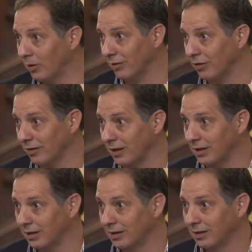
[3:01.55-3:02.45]
wrestling.
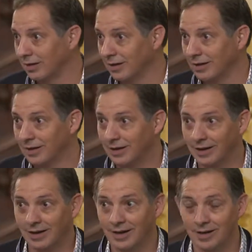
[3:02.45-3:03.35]

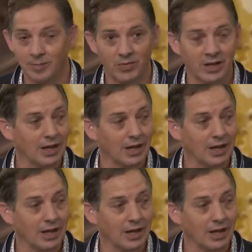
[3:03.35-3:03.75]
The